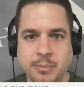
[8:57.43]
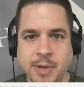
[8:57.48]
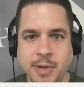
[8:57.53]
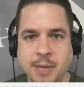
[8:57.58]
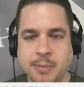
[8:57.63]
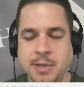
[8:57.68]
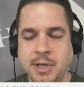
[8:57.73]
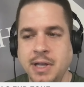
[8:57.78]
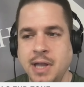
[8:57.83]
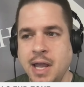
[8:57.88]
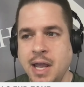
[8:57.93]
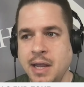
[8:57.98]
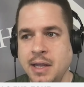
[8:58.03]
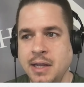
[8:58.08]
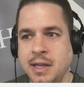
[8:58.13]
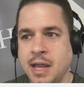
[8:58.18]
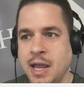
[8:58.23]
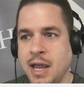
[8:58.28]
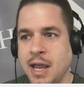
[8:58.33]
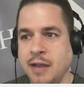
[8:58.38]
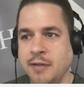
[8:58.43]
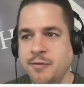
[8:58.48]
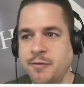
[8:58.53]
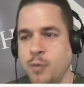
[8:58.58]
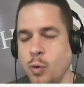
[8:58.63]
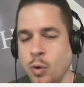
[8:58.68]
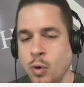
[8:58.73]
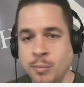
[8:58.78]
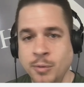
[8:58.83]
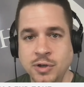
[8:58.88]
Maybe a
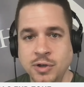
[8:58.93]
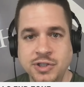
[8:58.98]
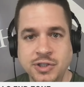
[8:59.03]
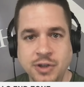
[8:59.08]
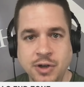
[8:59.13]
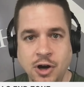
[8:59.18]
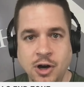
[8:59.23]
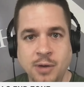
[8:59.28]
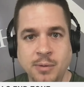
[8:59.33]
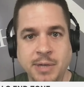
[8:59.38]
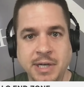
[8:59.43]
former star,